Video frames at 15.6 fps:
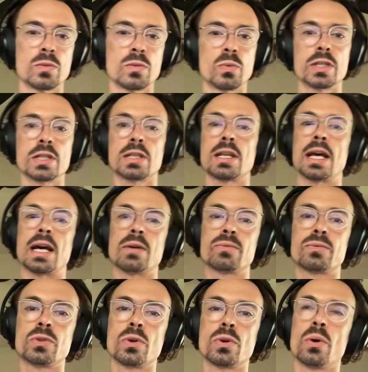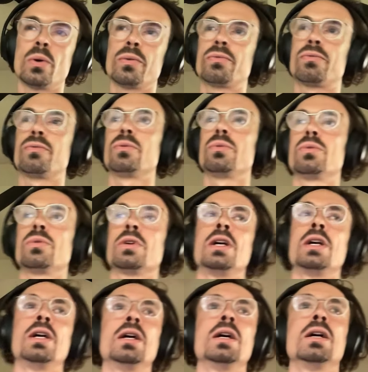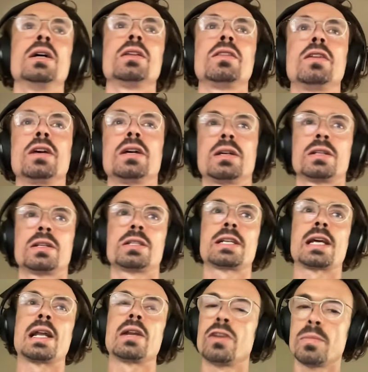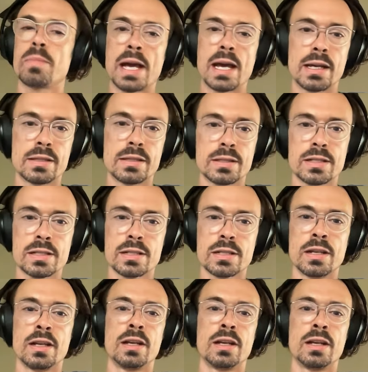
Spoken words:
We didn't have to go through the salary bands.